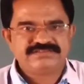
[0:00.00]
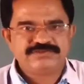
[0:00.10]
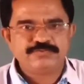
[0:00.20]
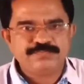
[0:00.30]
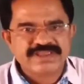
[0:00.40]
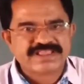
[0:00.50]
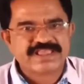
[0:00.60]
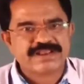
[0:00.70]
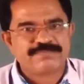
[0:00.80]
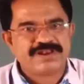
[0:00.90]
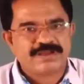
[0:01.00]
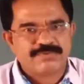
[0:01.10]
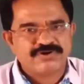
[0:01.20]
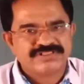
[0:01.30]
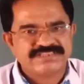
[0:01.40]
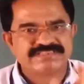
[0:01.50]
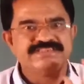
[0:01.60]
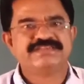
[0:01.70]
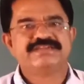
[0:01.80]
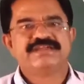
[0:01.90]
You be careful about this
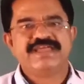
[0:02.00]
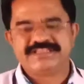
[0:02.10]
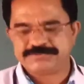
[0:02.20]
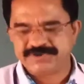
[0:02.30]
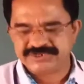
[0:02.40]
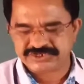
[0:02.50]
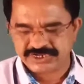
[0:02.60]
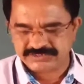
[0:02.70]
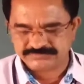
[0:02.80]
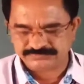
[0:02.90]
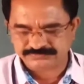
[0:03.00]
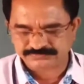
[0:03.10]
expression.